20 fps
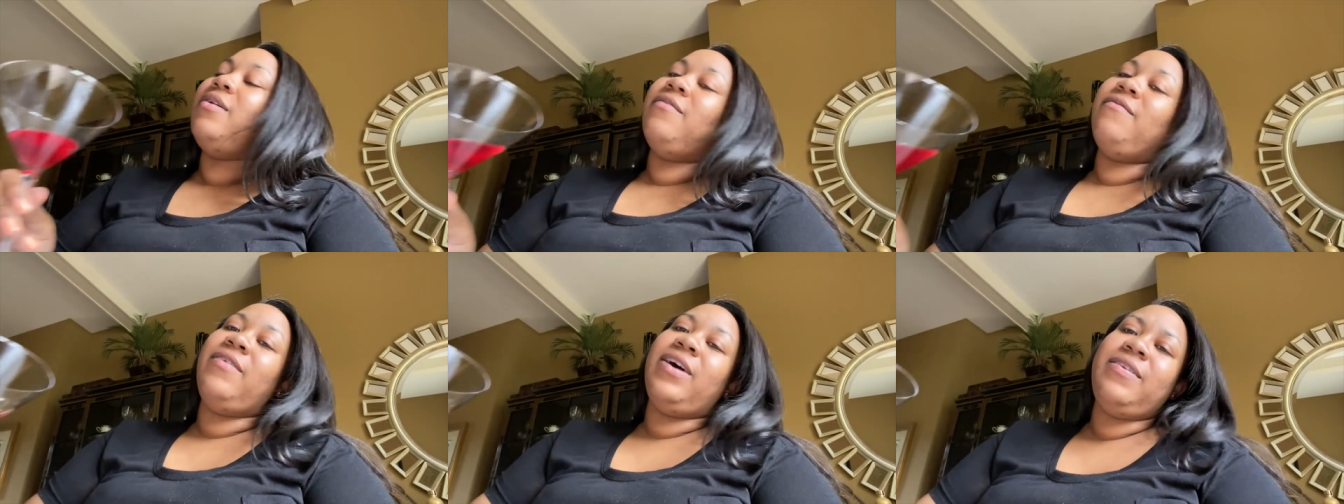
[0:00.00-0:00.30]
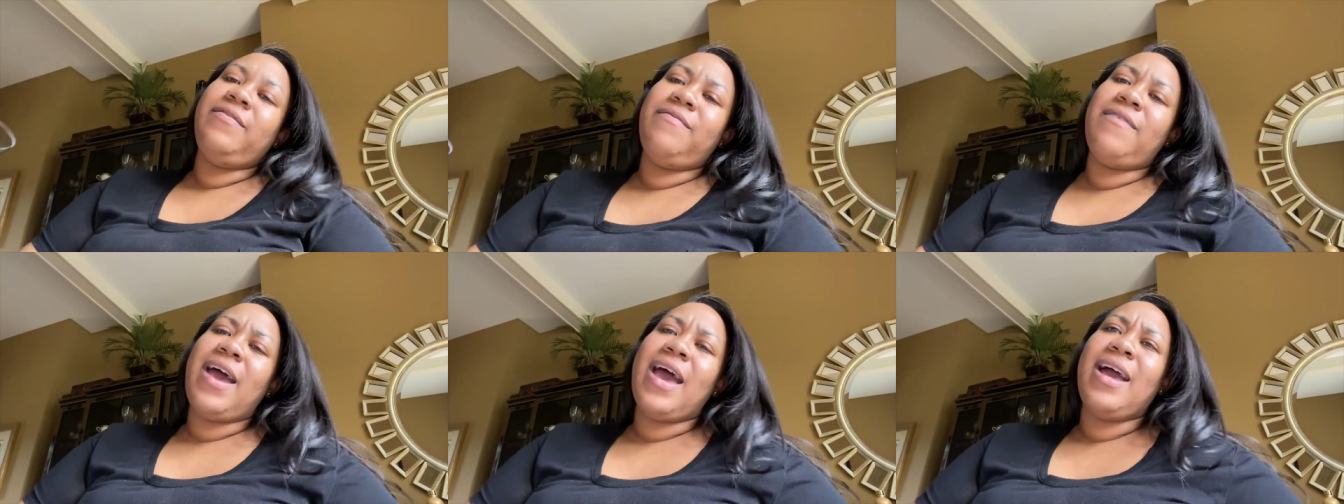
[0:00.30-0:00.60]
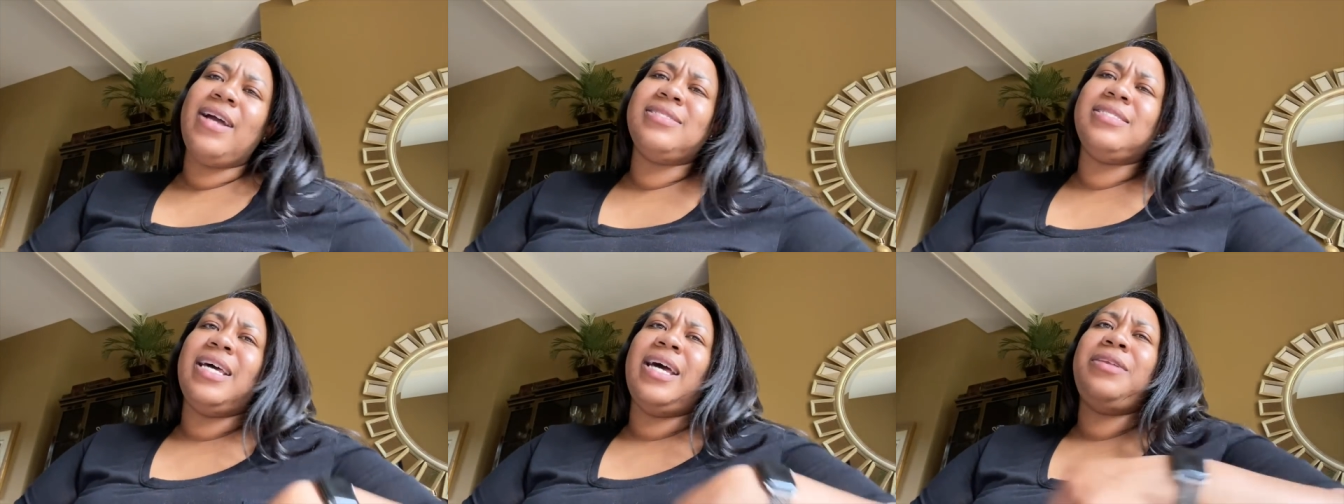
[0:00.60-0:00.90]
Fun
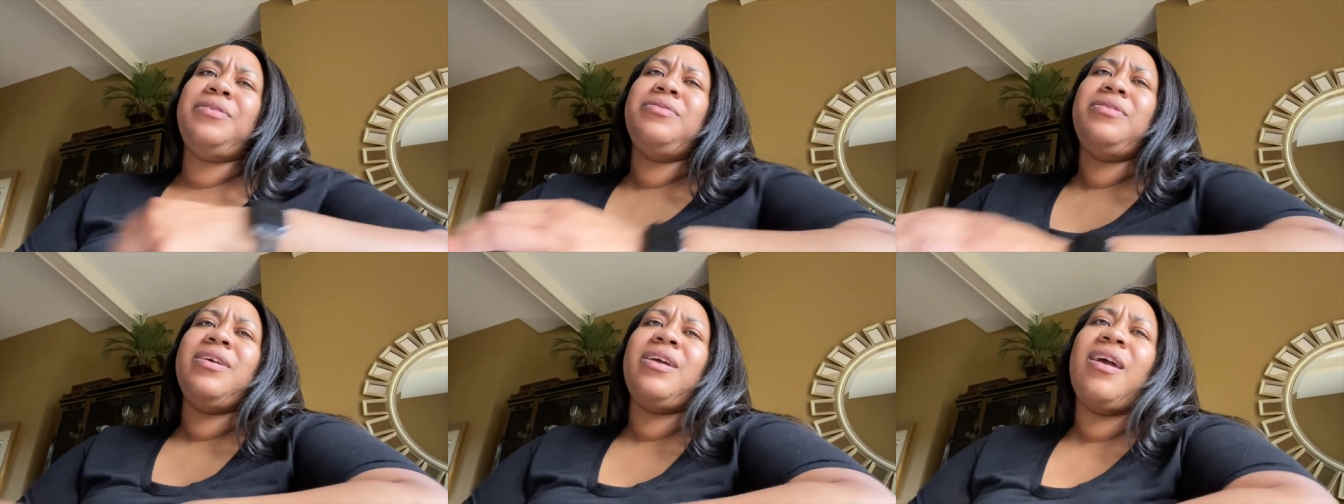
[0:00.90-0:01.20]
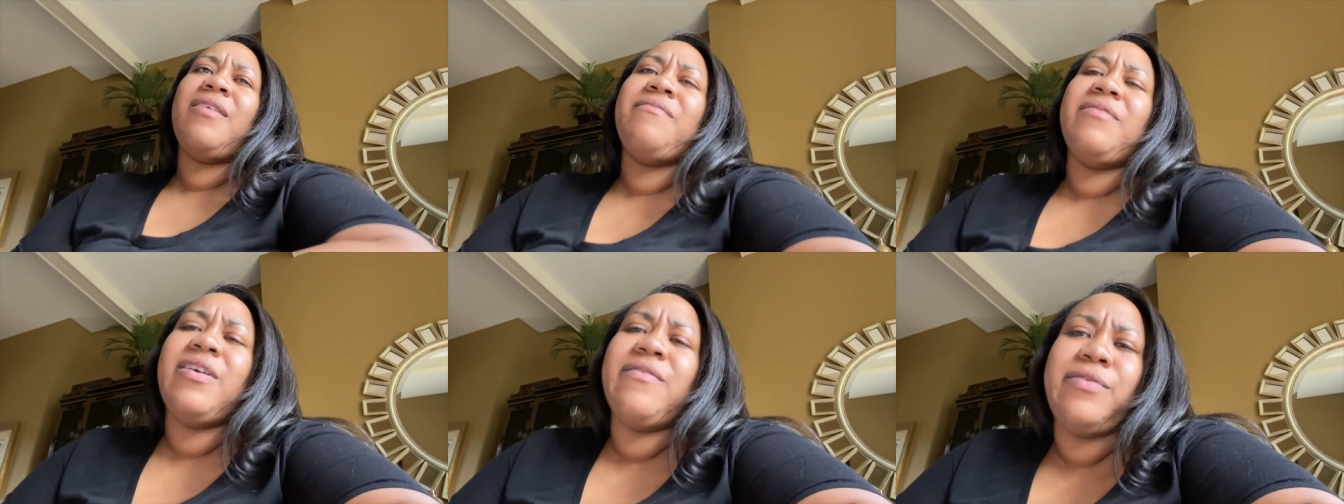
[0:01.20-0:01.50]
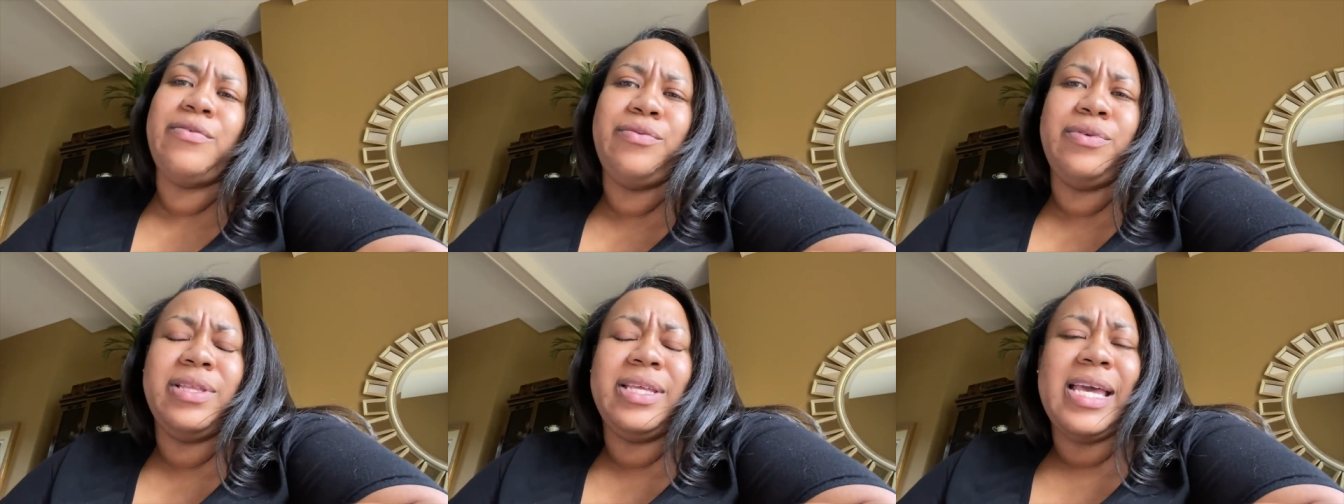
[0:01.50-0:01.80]
fact, I don't think I've
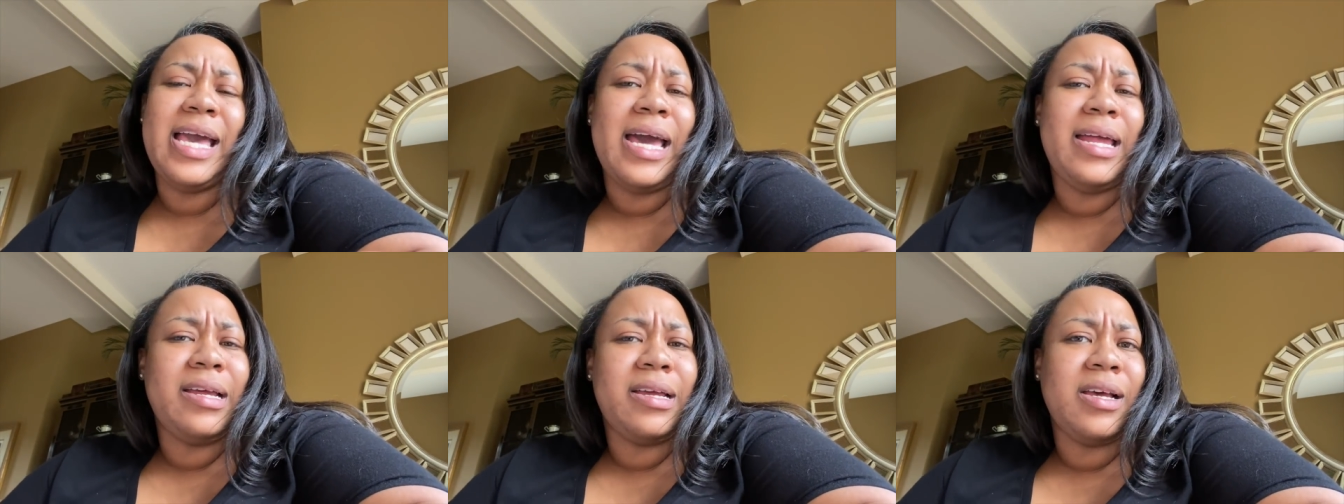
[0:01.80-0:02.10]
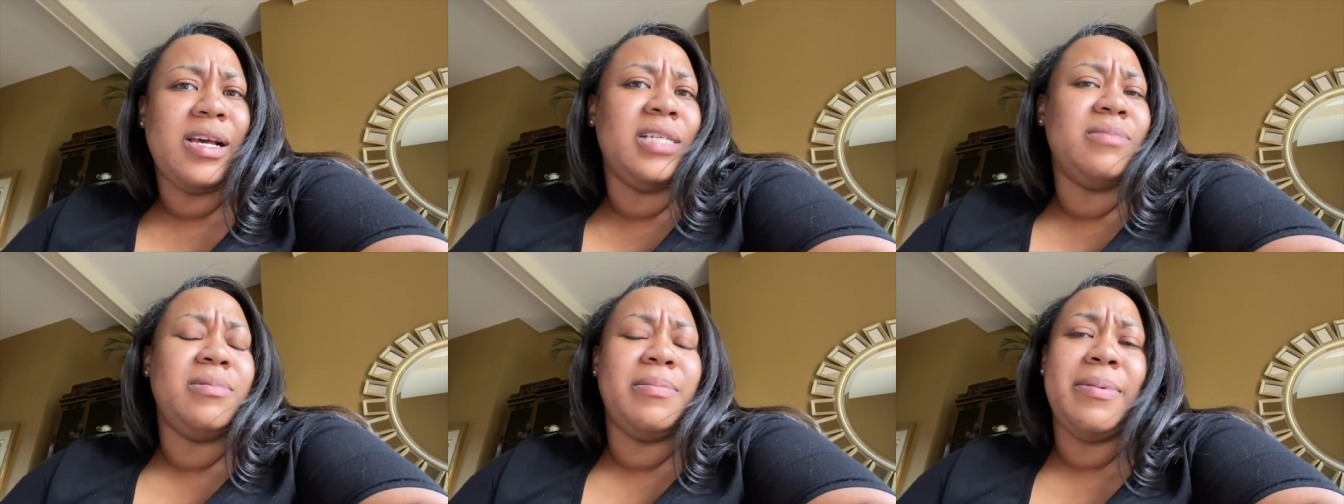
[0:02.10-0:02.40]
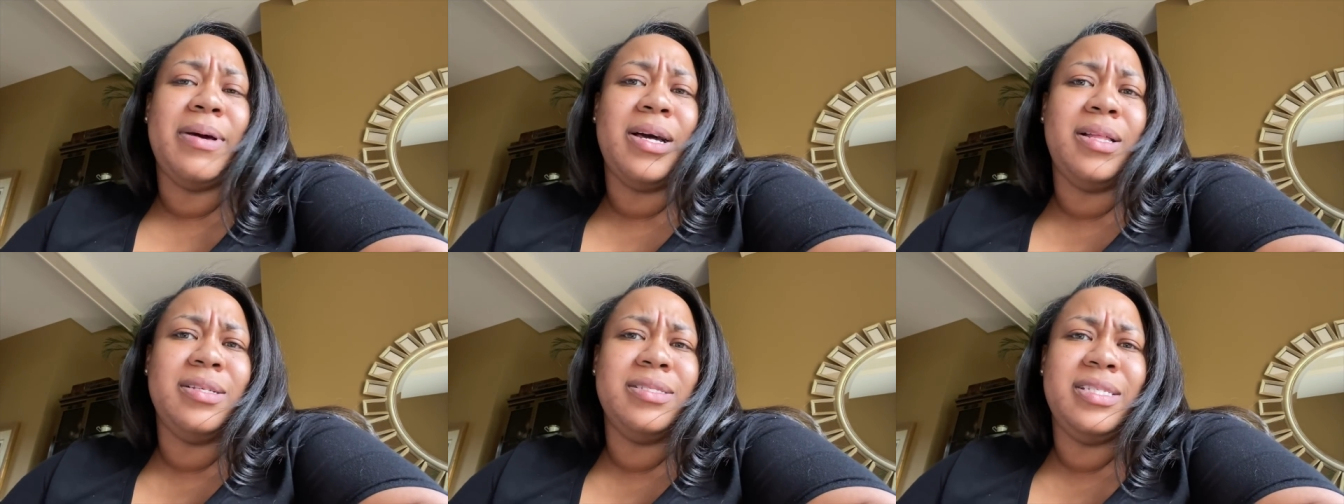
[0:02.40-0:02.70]
ever really had a
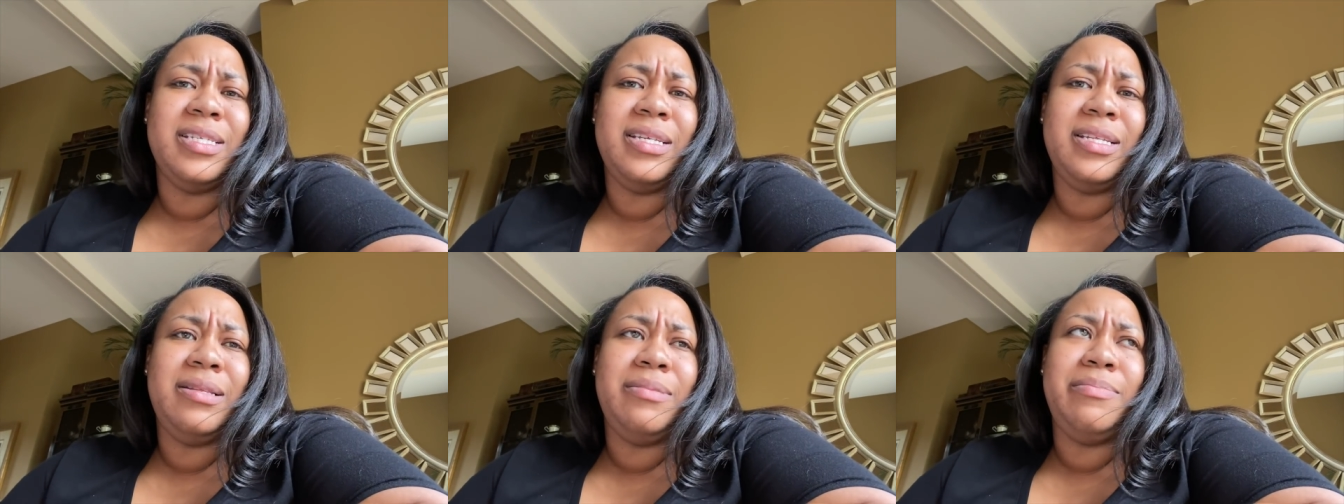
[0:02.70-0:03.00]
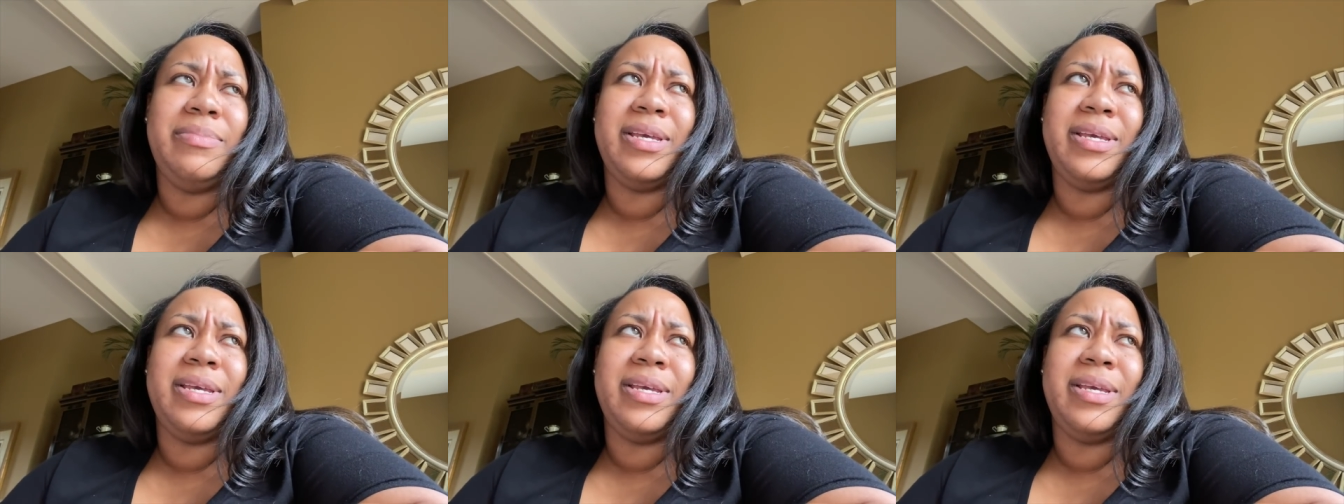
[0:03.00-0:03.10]
Cosmopolitan